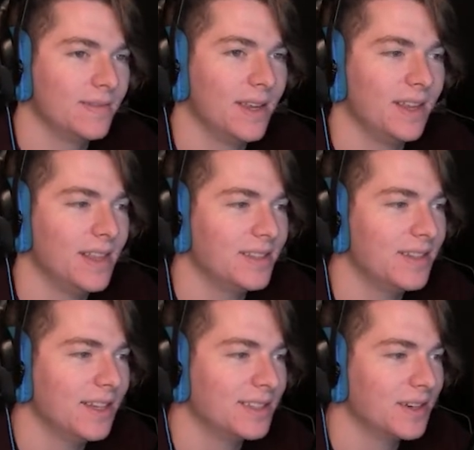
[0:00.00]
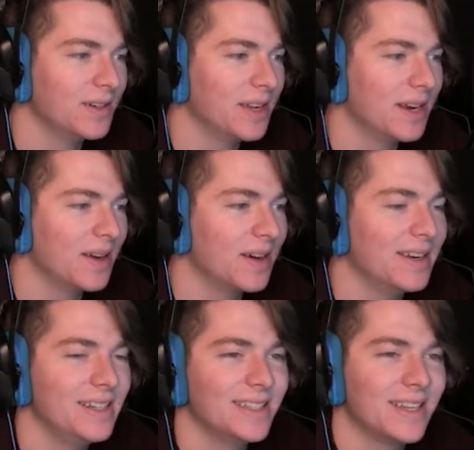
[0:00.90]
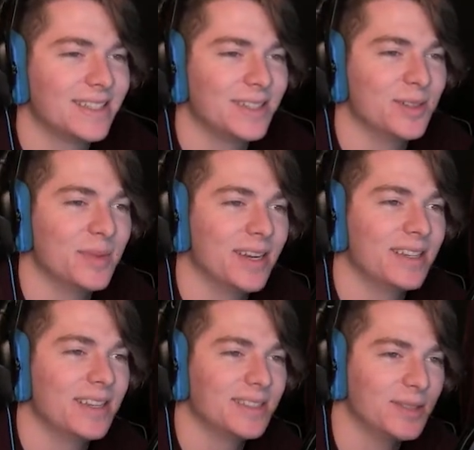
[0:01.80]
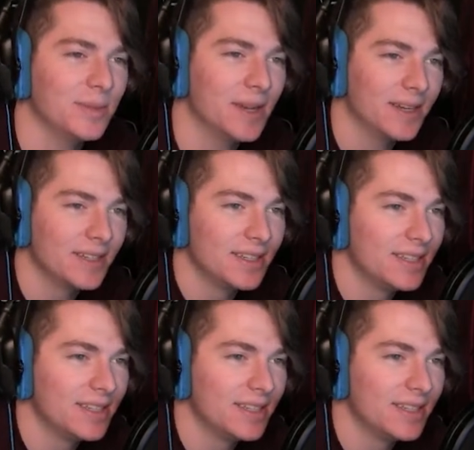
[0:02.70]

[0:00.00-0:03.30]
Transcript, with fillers: Hey, that, that turned out alright. Not too bad, not too bad.